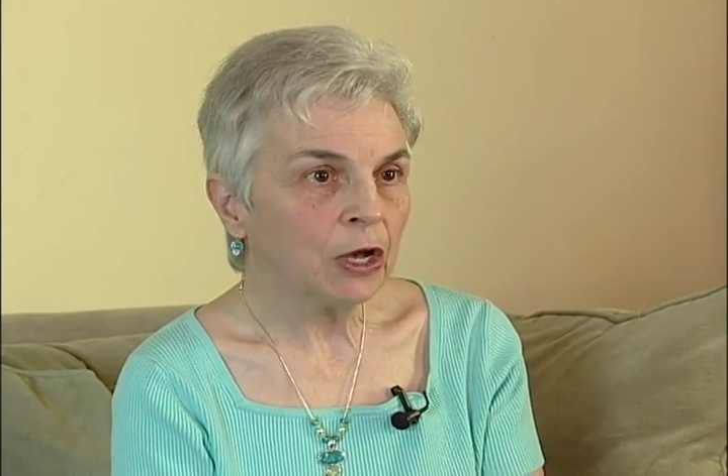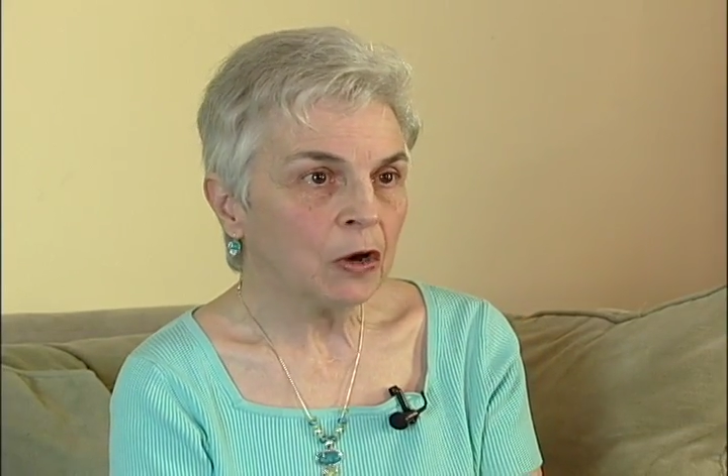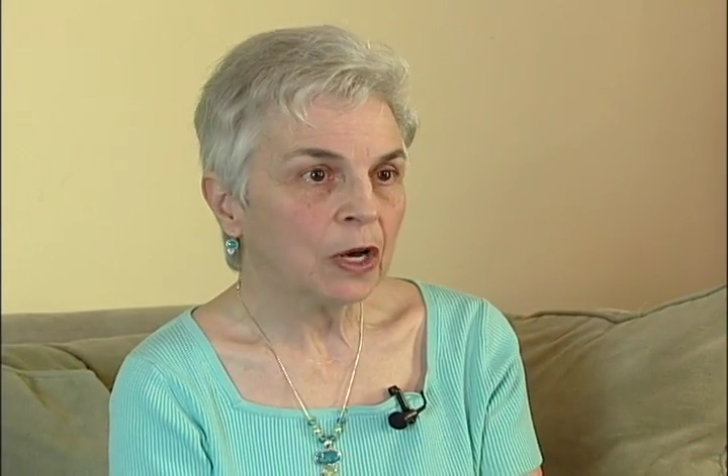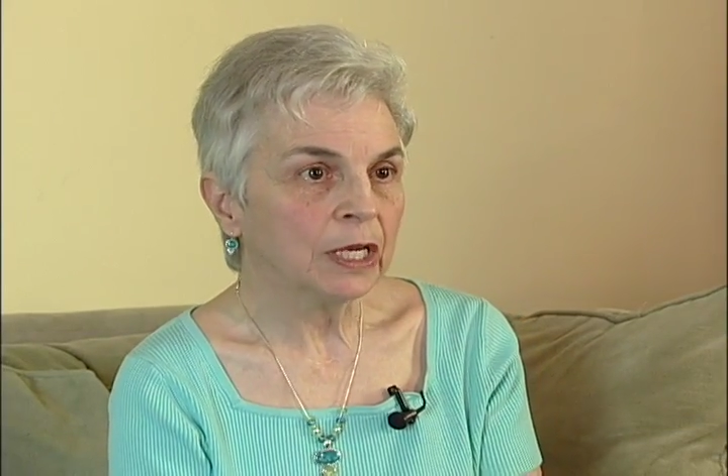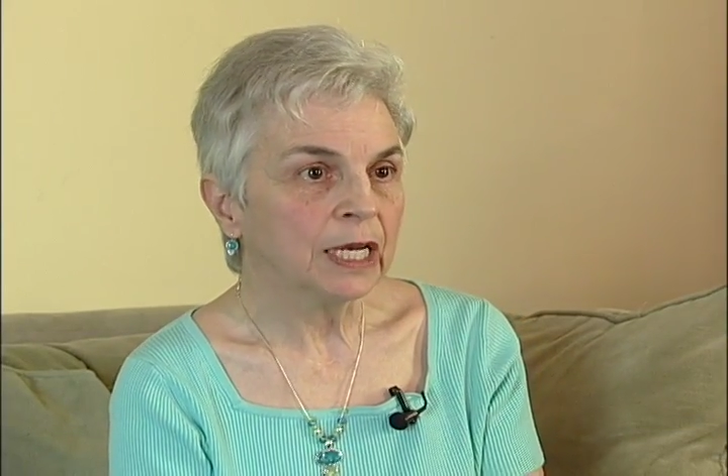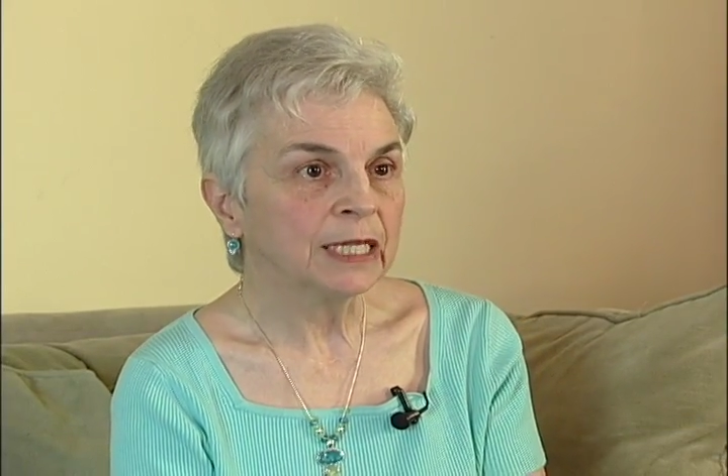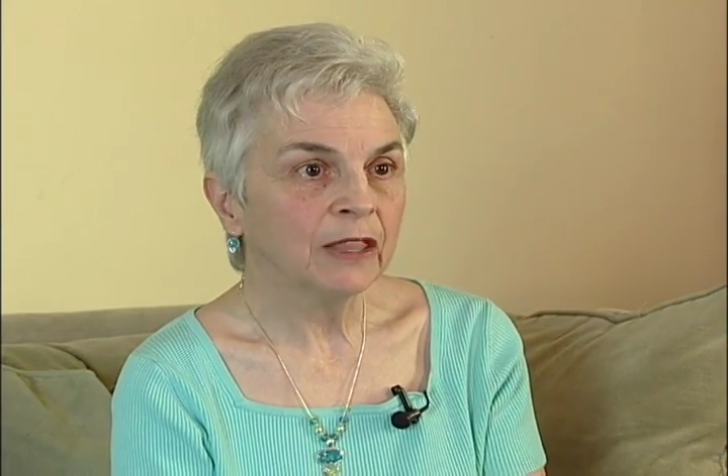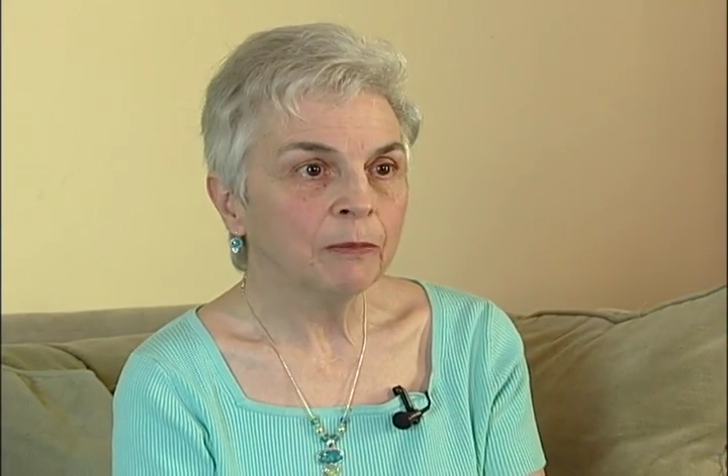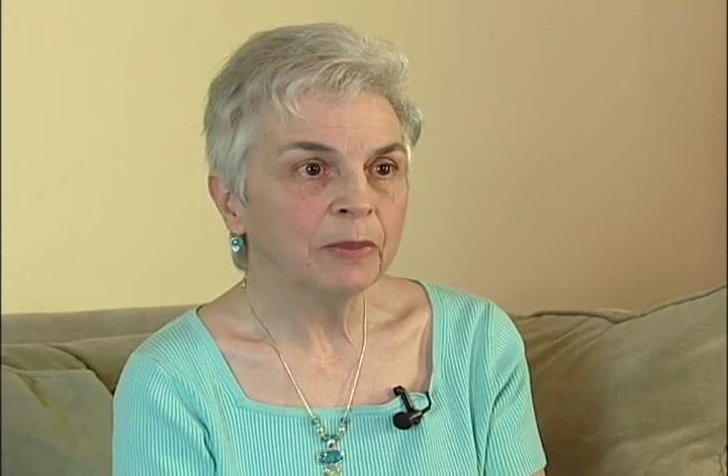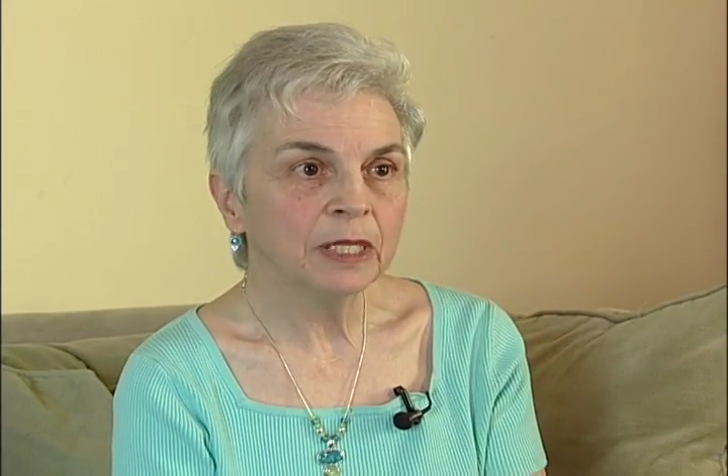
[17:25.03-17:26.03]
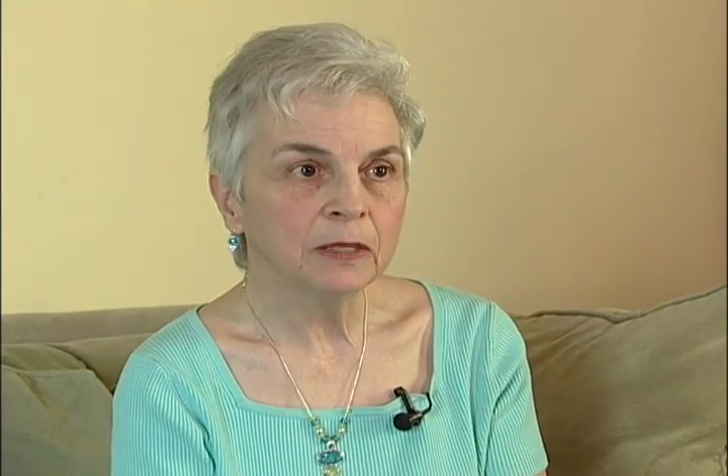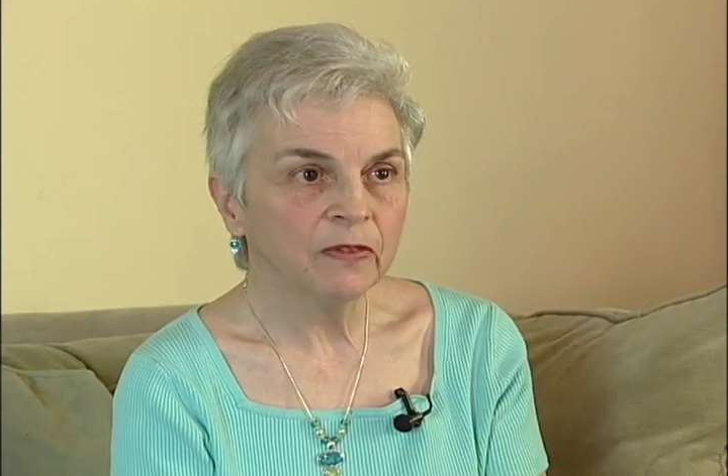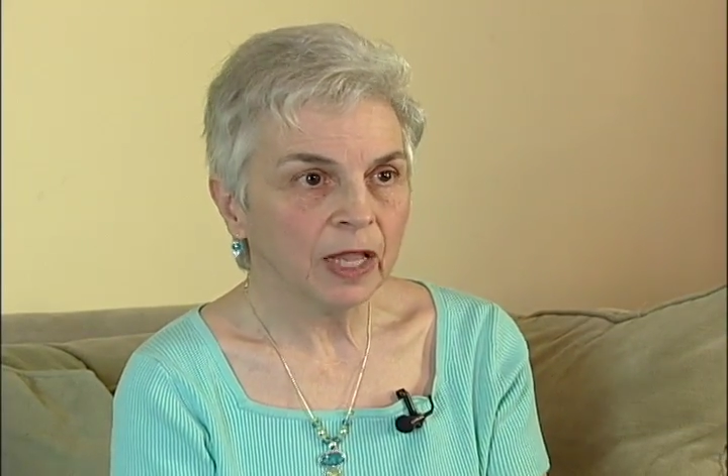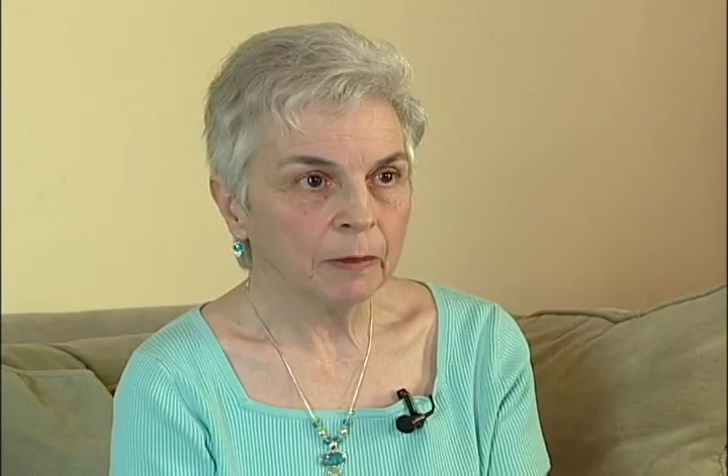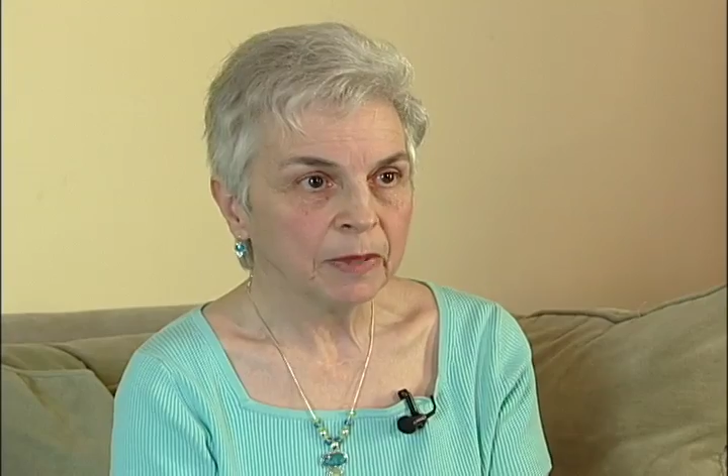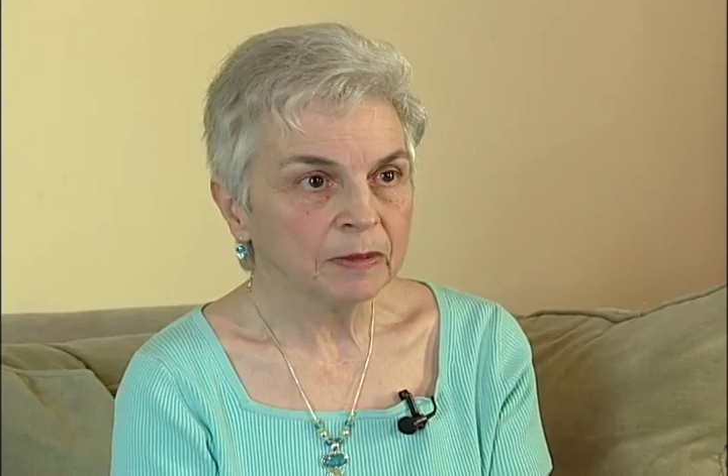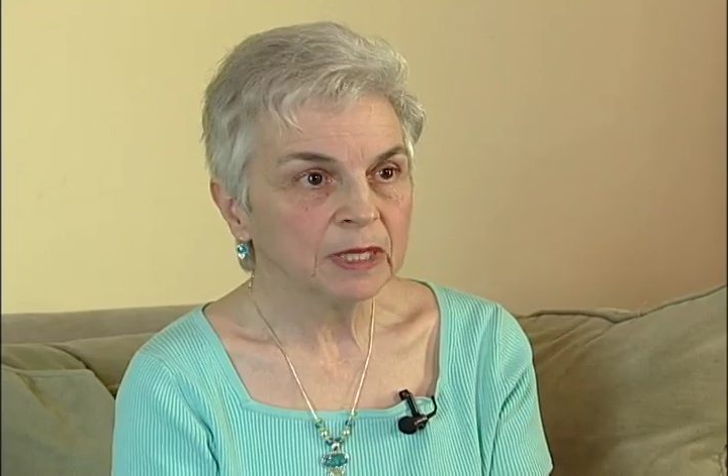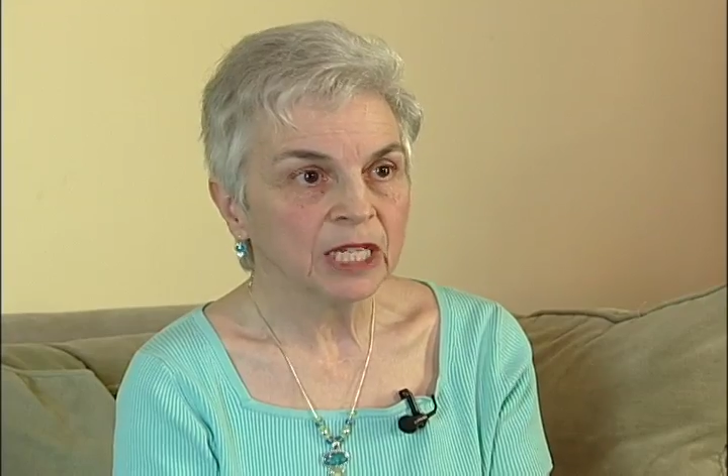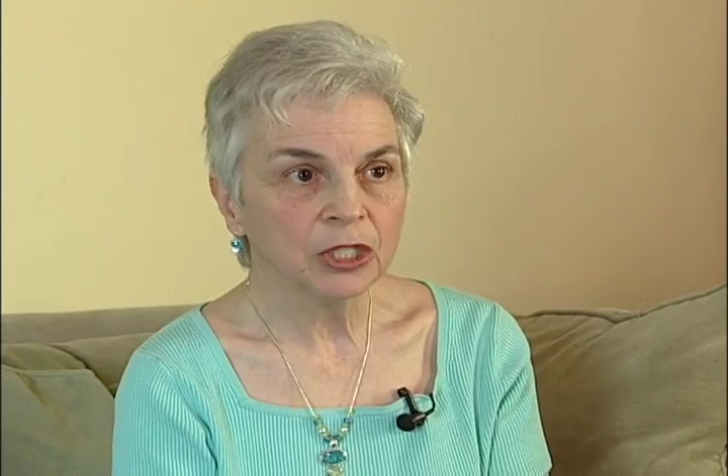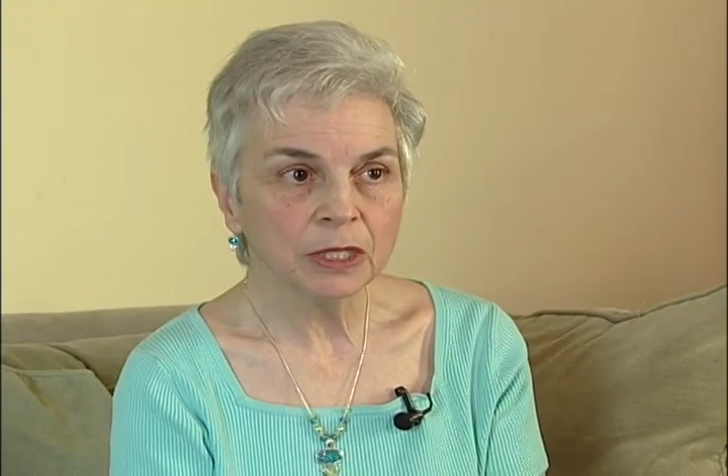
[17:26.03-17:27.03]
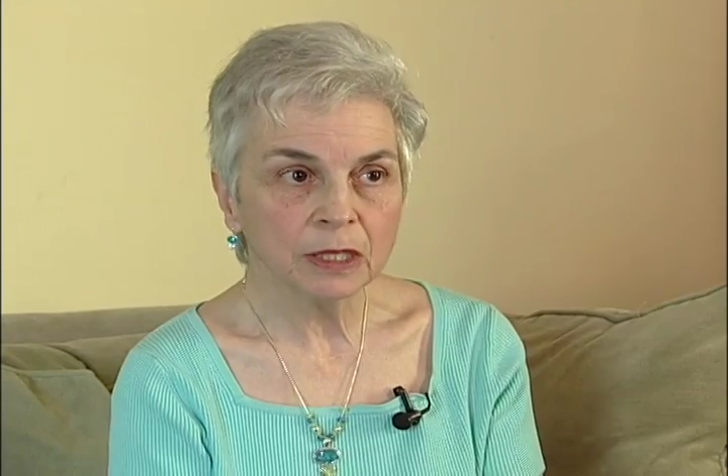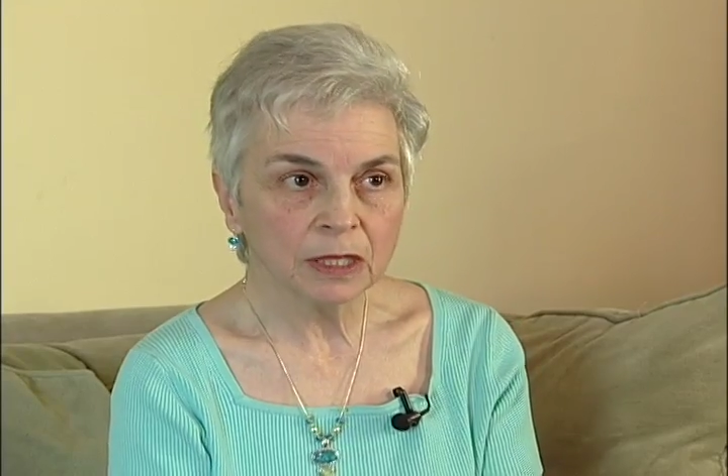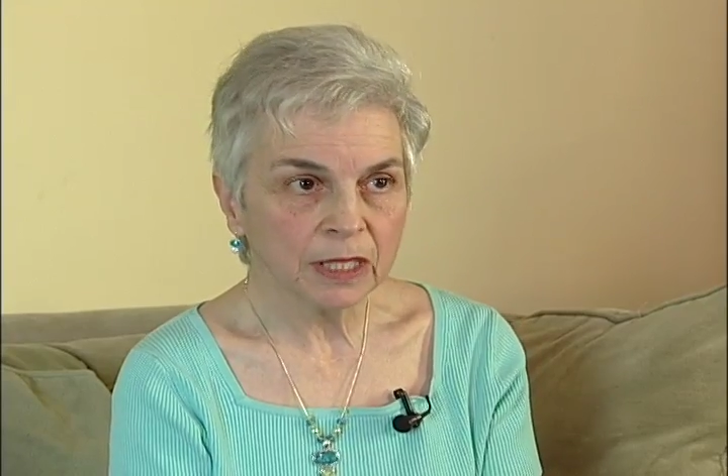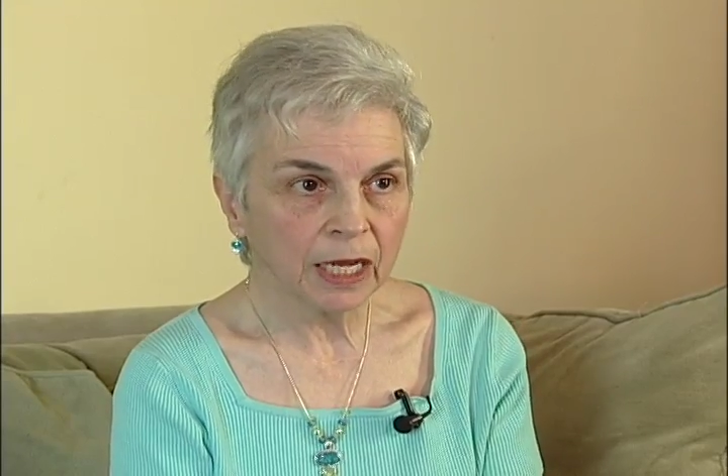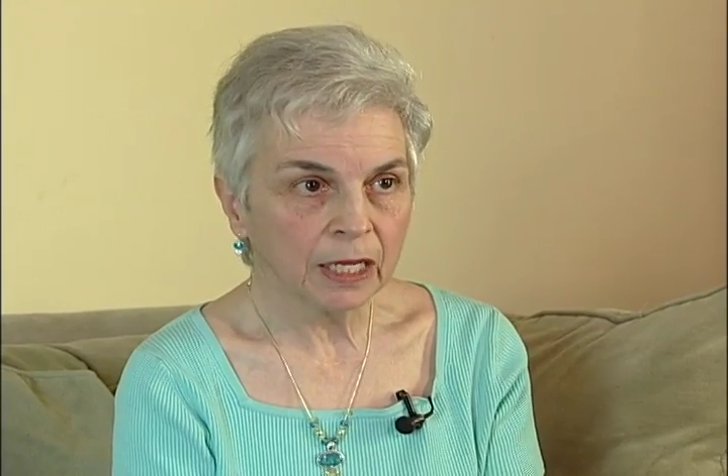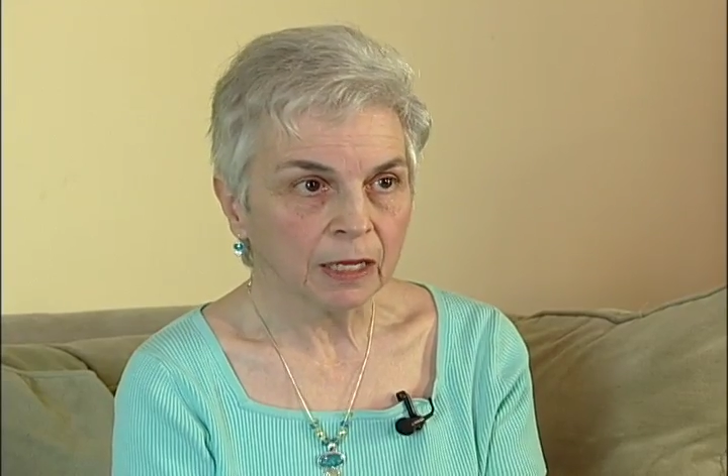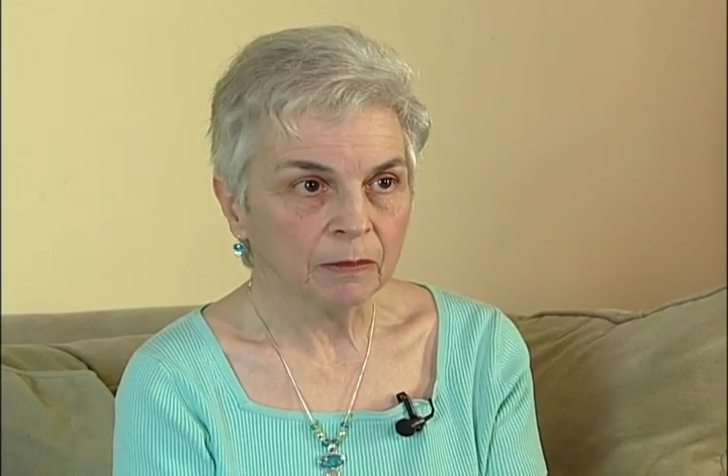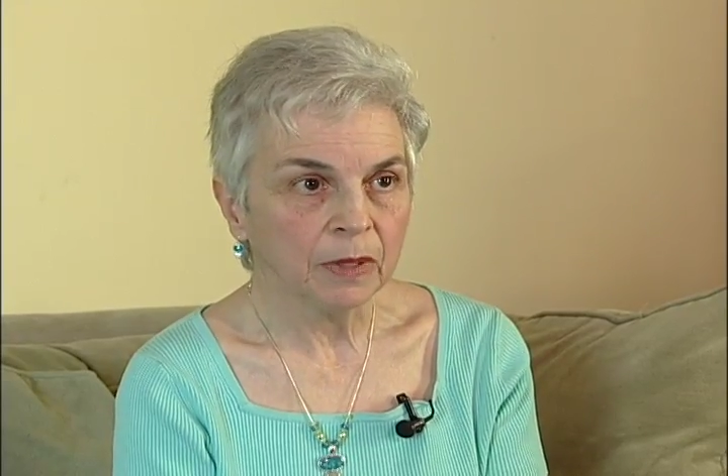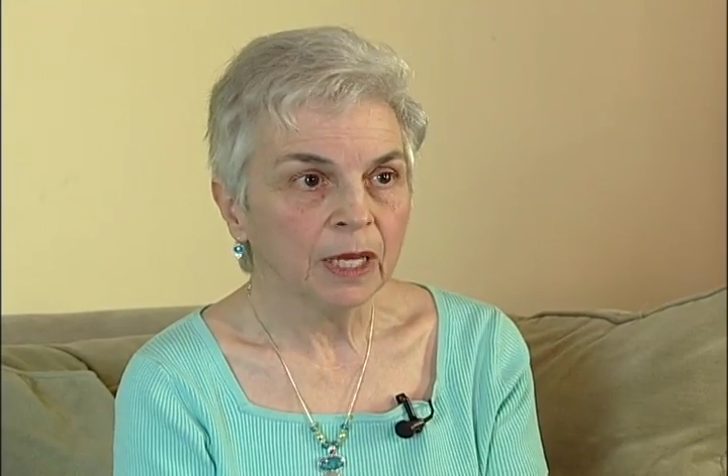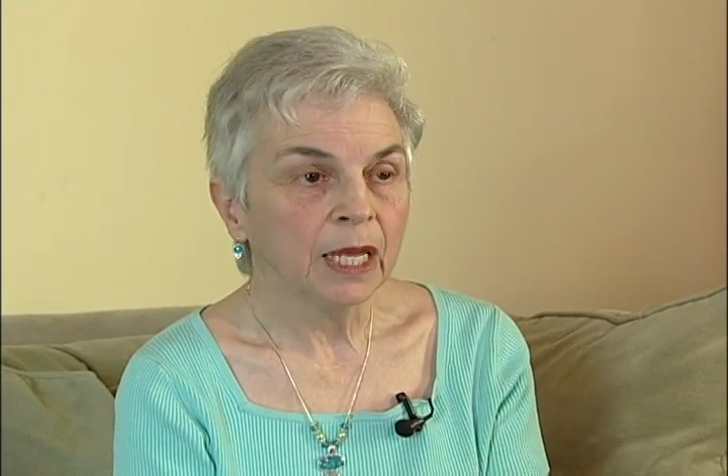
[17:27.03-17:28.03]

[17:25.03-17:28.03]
on another big development such as the stadium